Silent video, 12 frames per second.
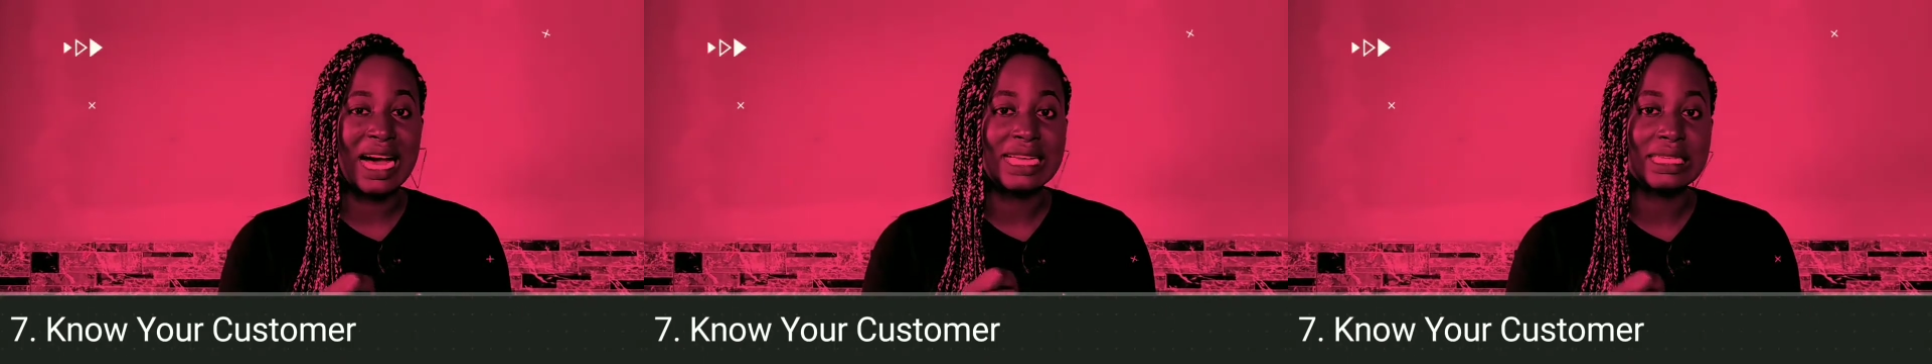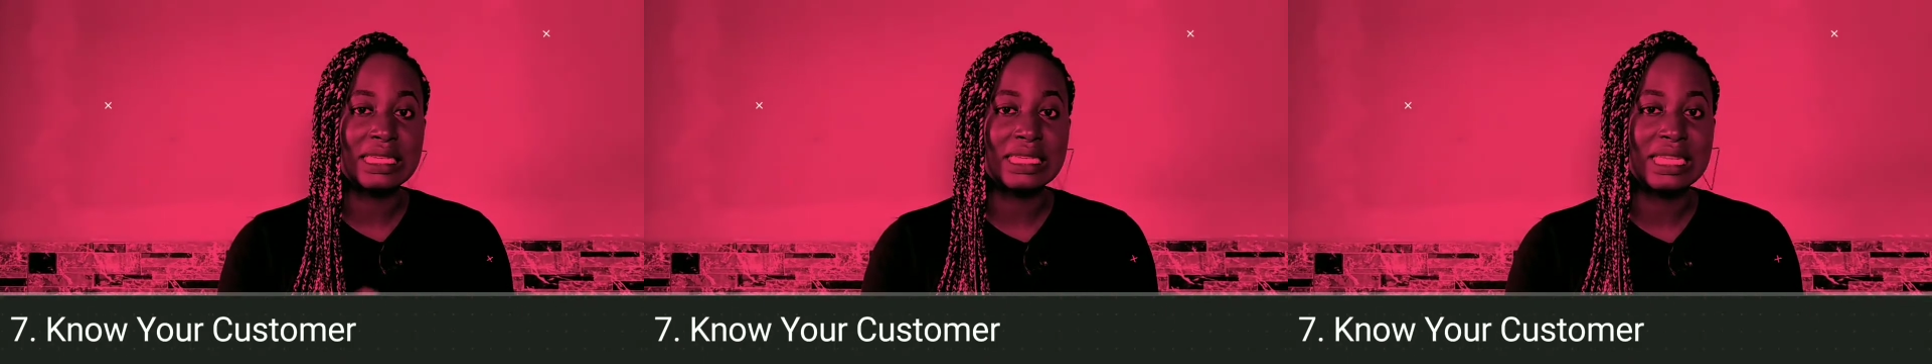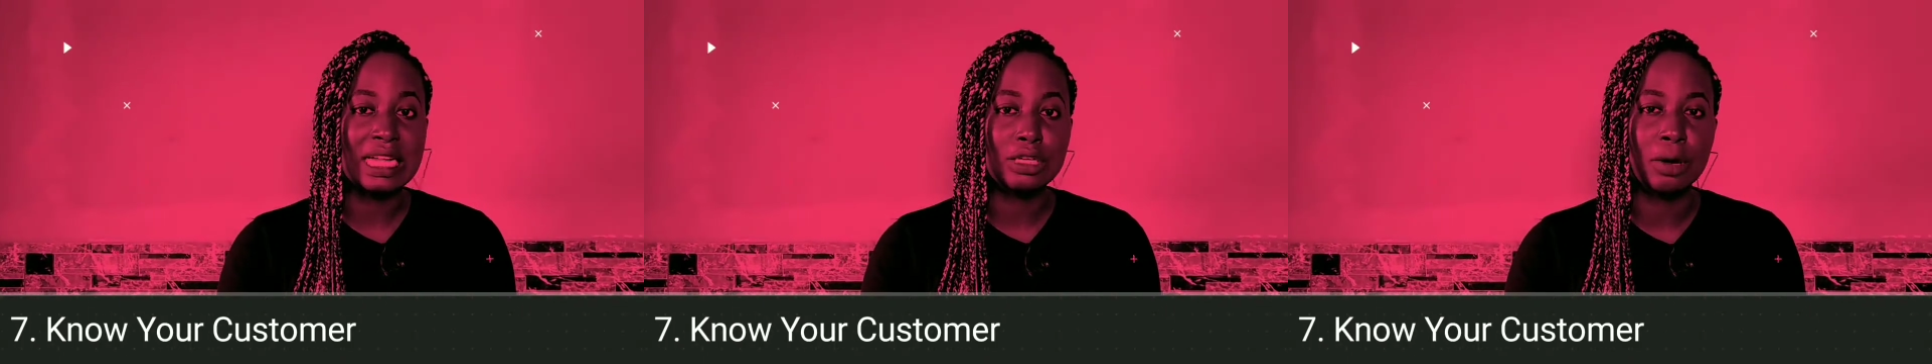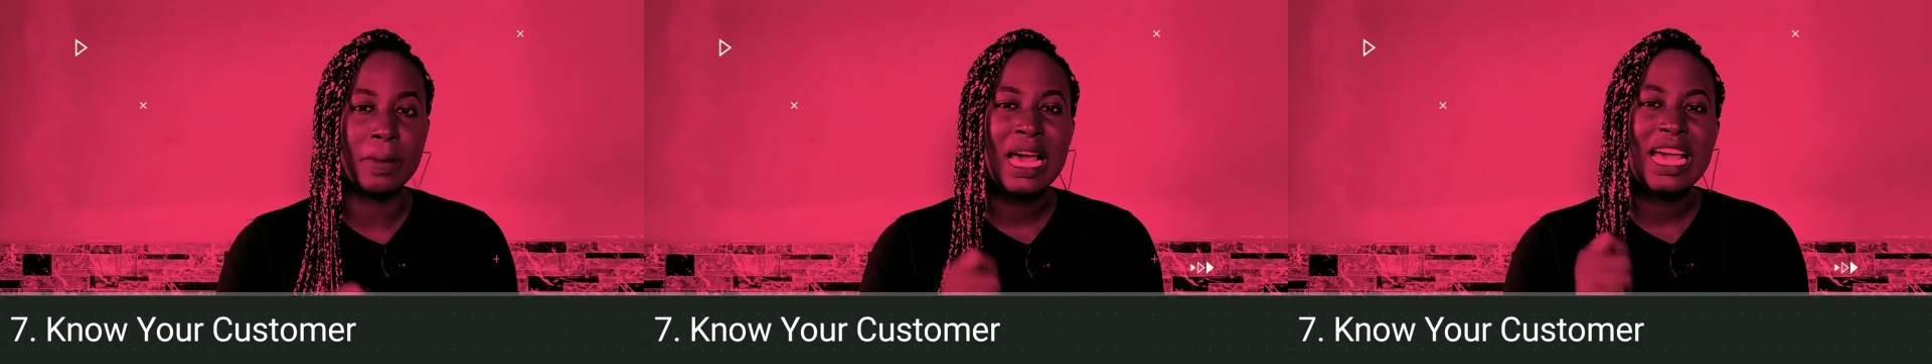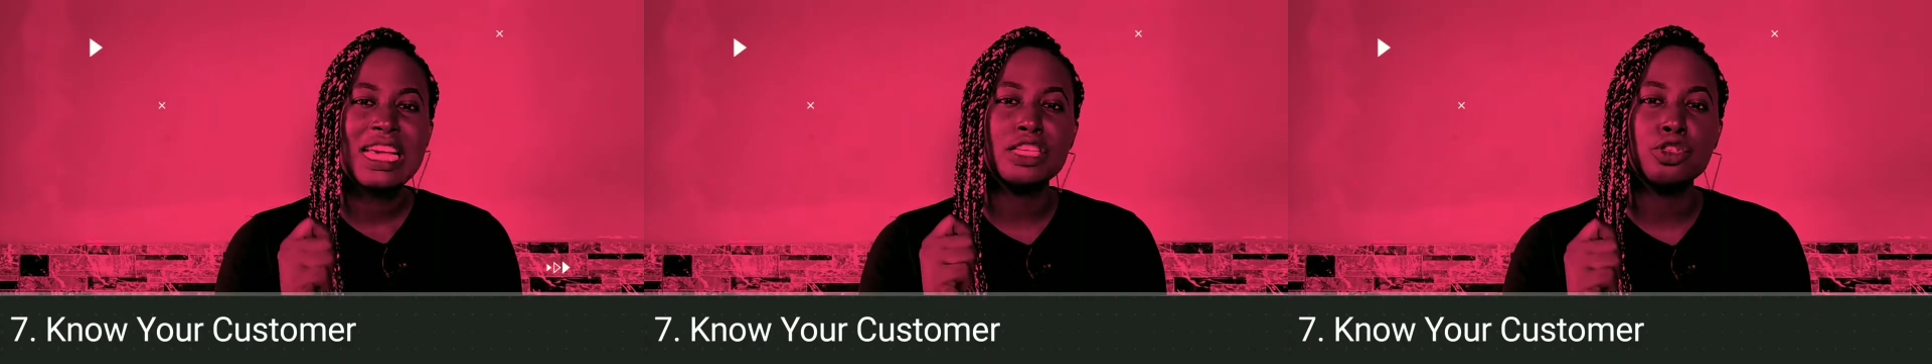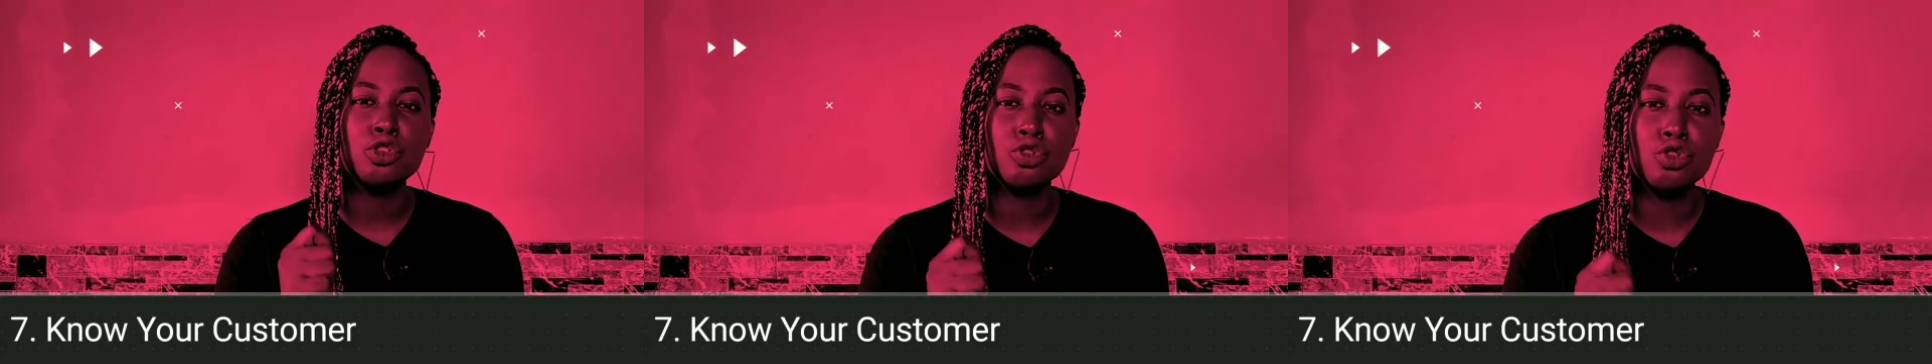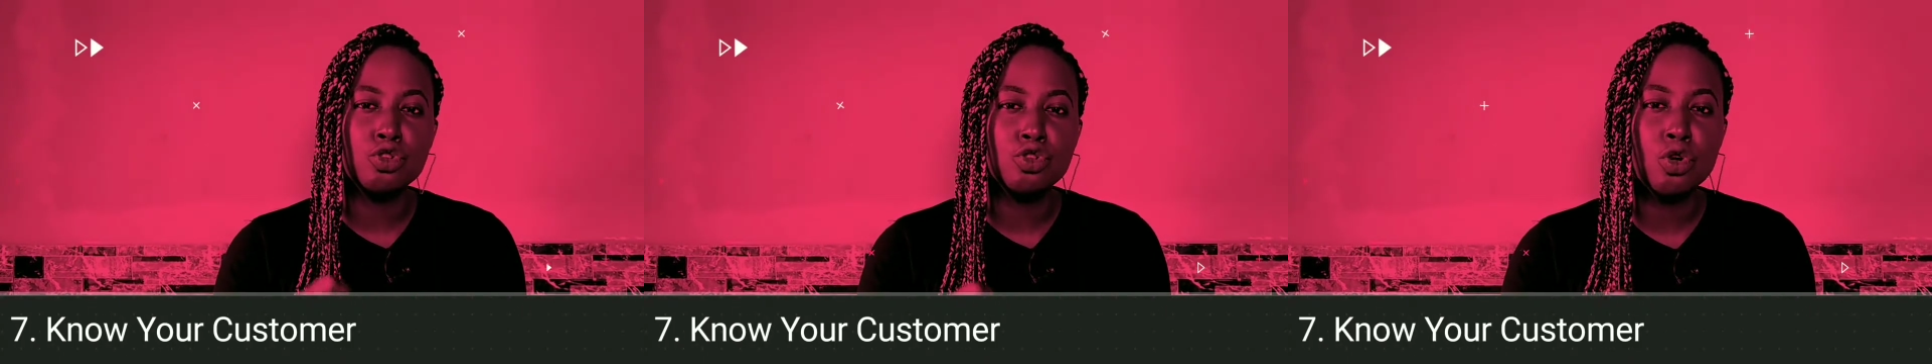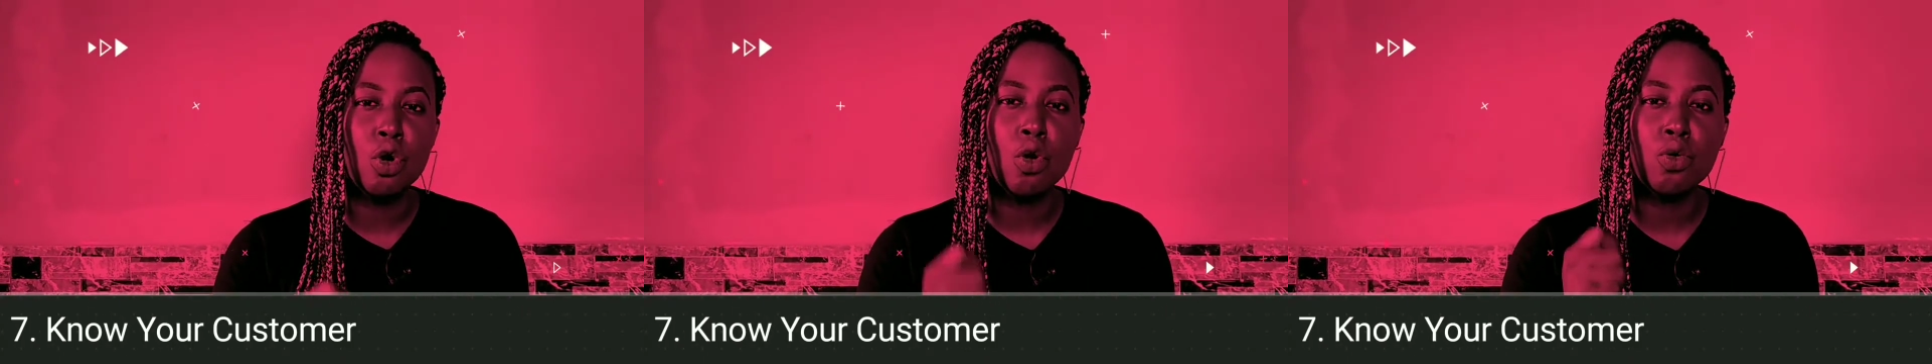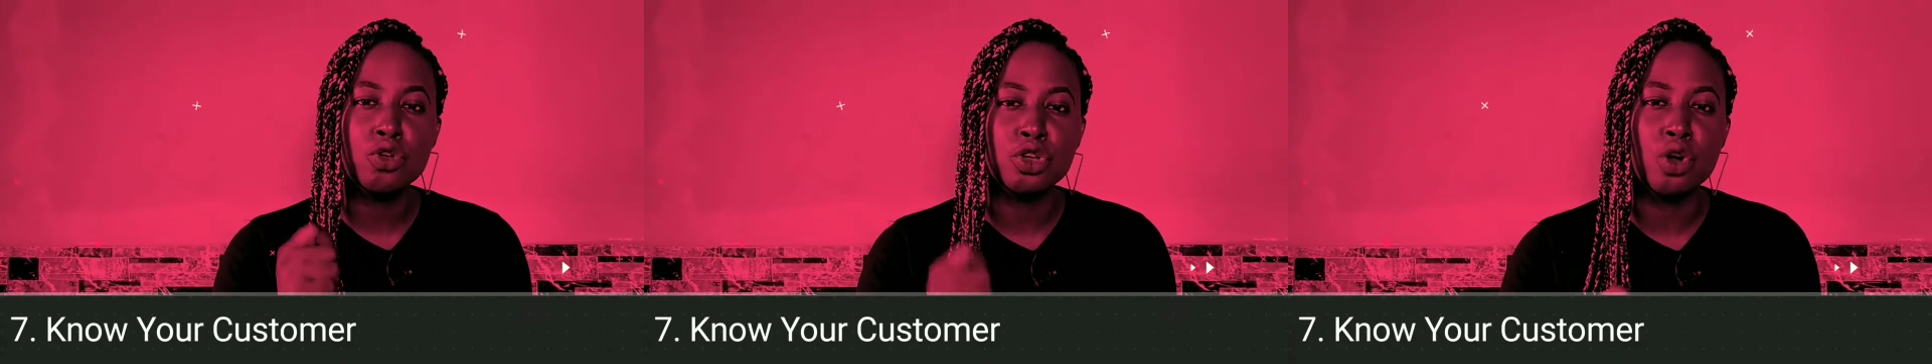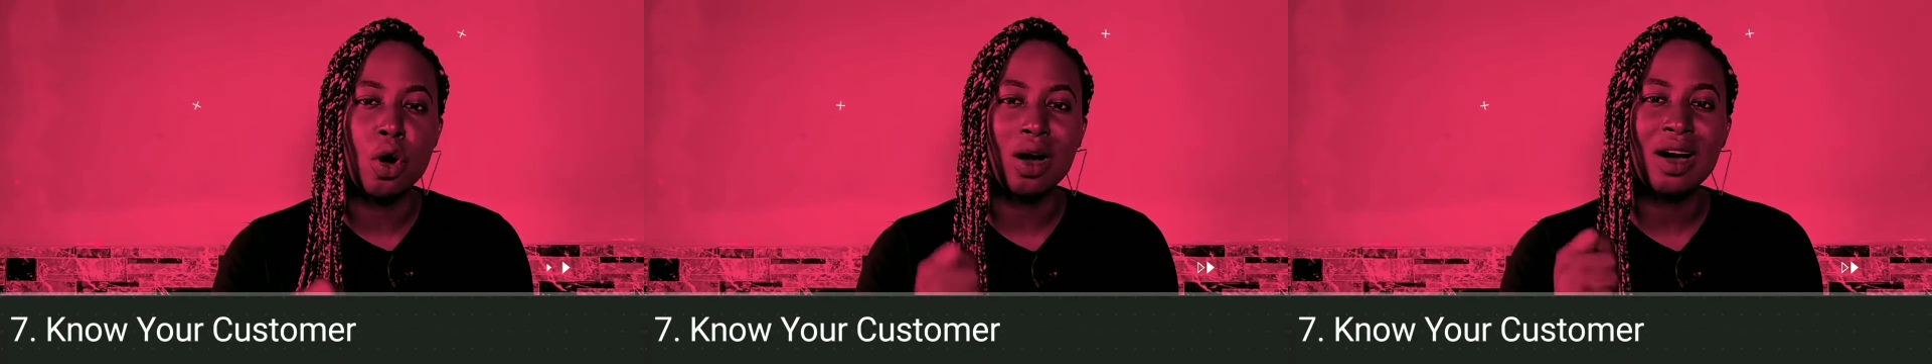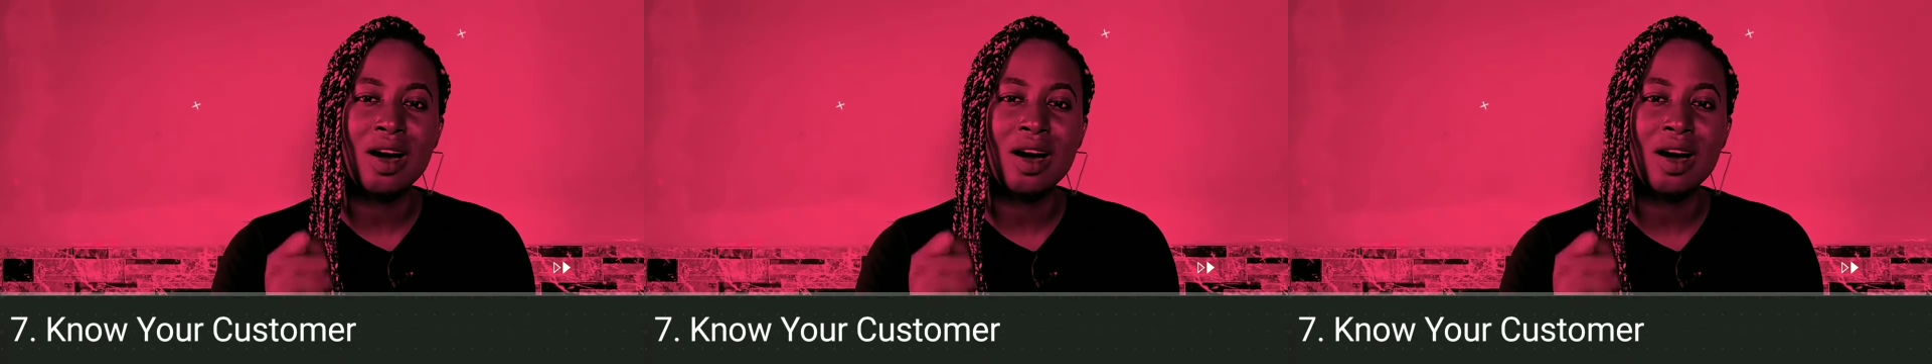as a startup is to know your